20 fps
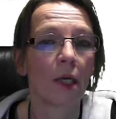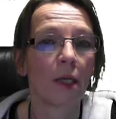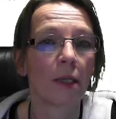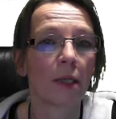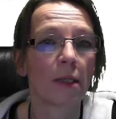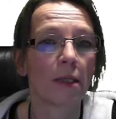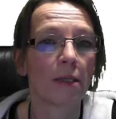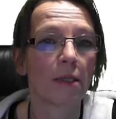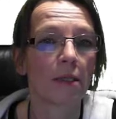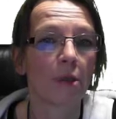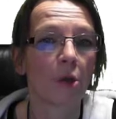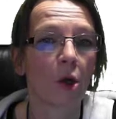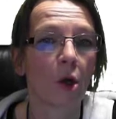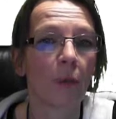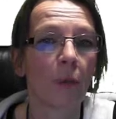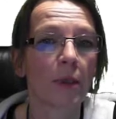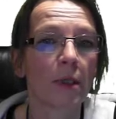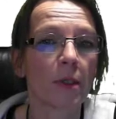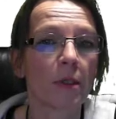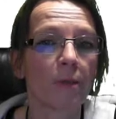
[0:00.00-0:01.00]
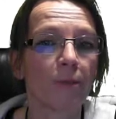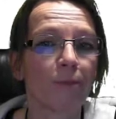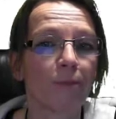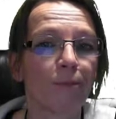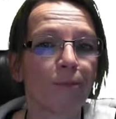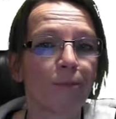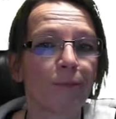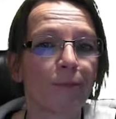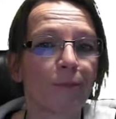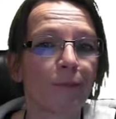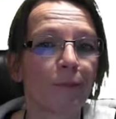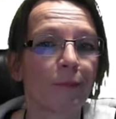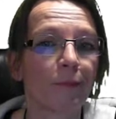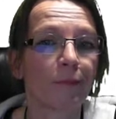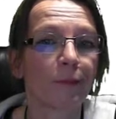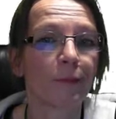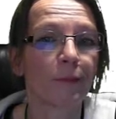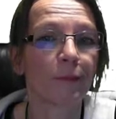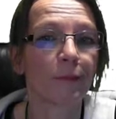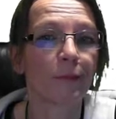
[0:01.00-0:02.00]
this is a comment
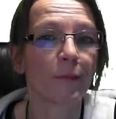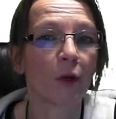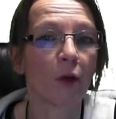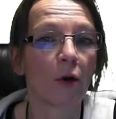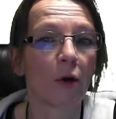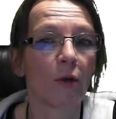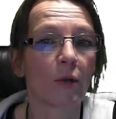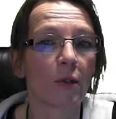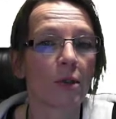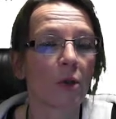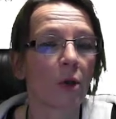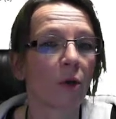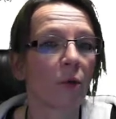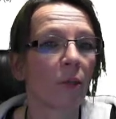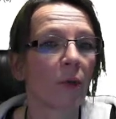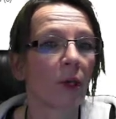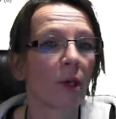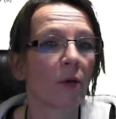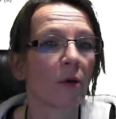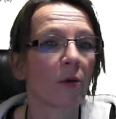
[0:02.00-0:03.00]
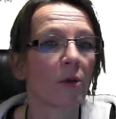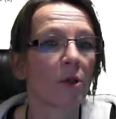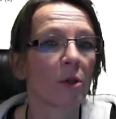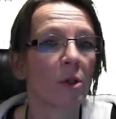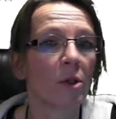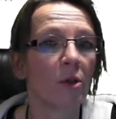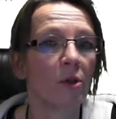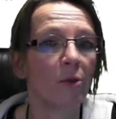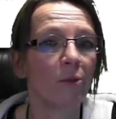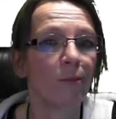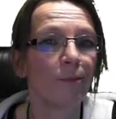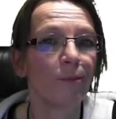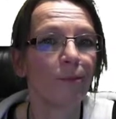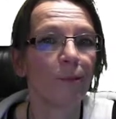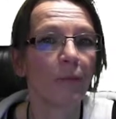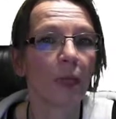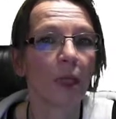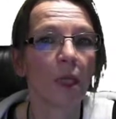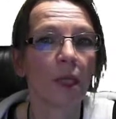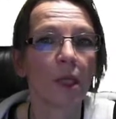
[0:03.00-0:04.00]
on this code by Quotation.
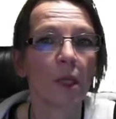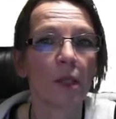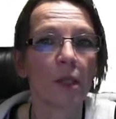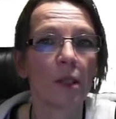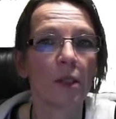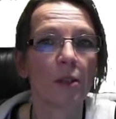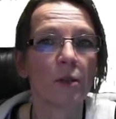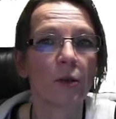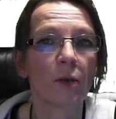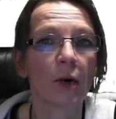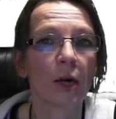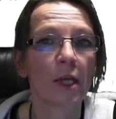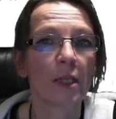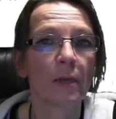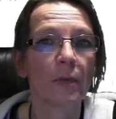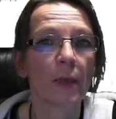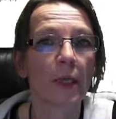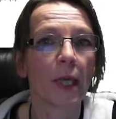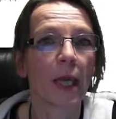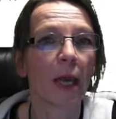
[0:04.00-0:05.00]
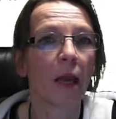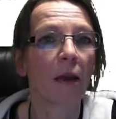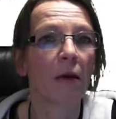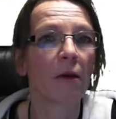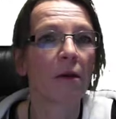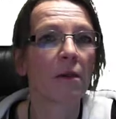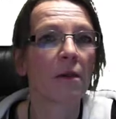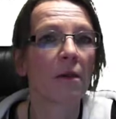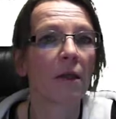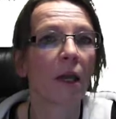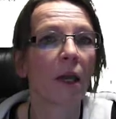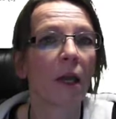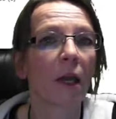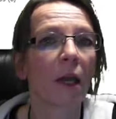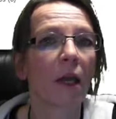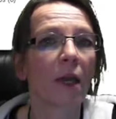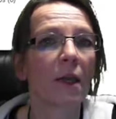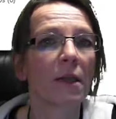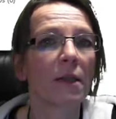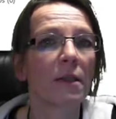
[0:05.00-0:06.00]
So it has been added,
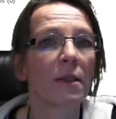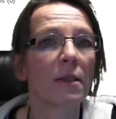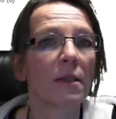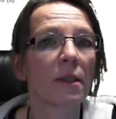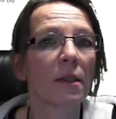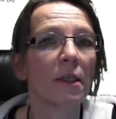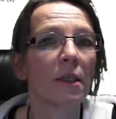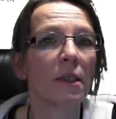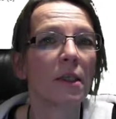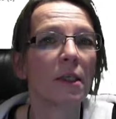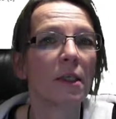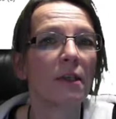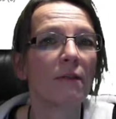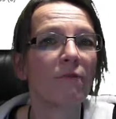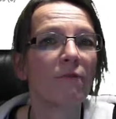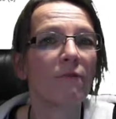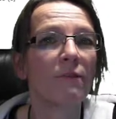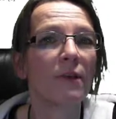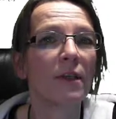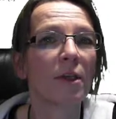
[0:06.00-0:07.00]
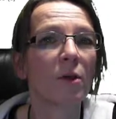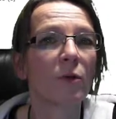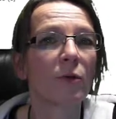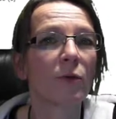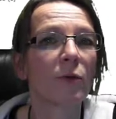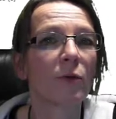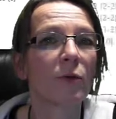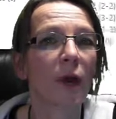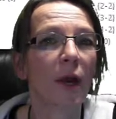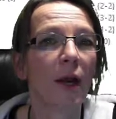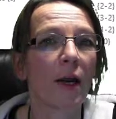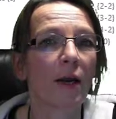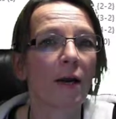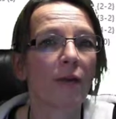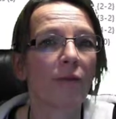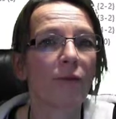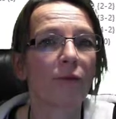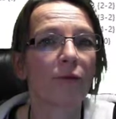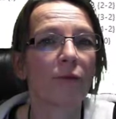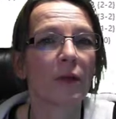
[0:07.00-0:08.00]
and we also
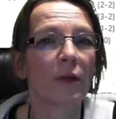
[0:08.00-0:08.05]
have